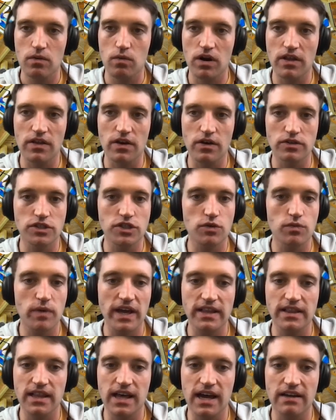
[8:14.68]
one of those you
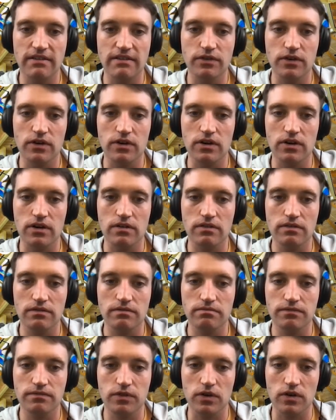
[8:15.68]
wait in line for
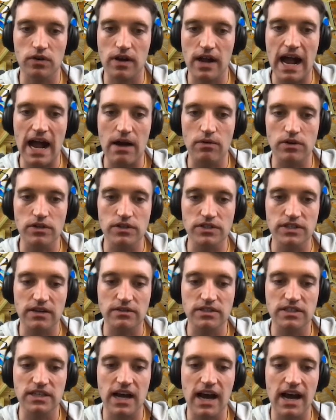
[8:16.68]
for hours
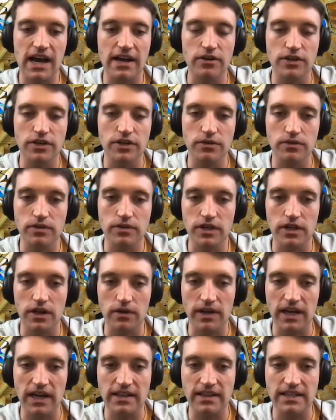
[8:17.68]
outside or you you
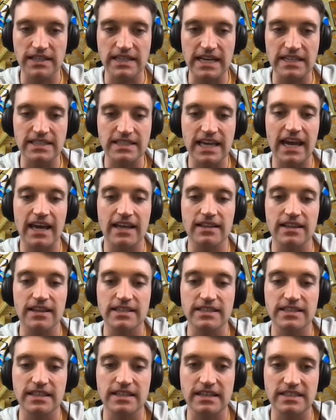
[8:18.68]
know get the days can
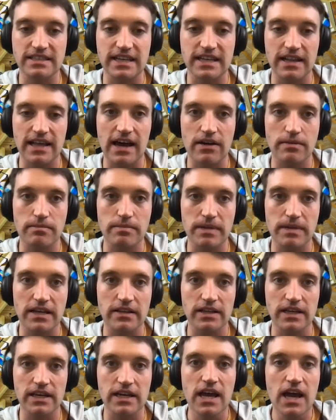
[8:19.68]
list and they sell out
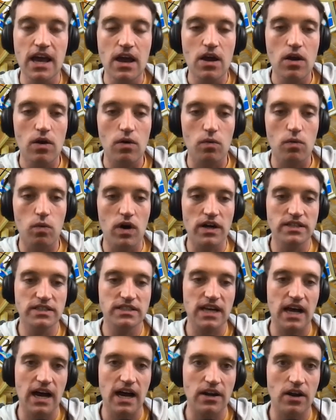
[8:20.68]
immediately
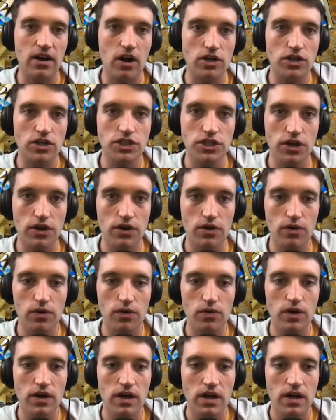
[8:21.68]
was on our
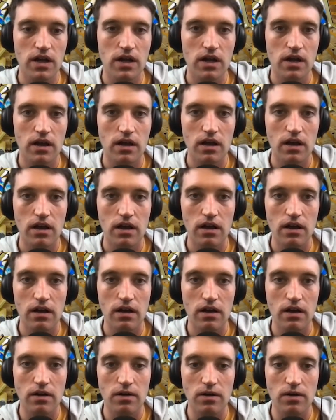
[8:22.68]
show
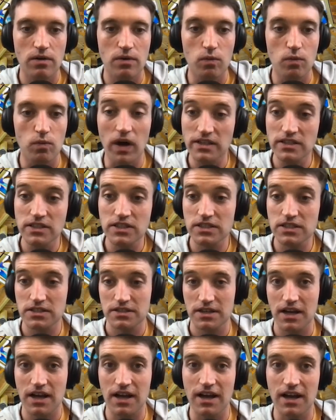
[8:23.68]

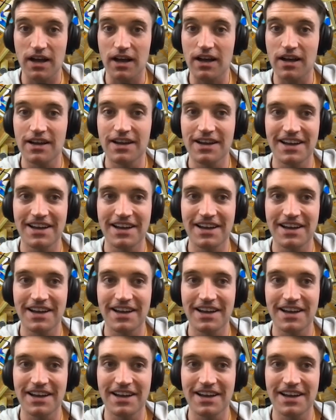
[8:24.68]
once uh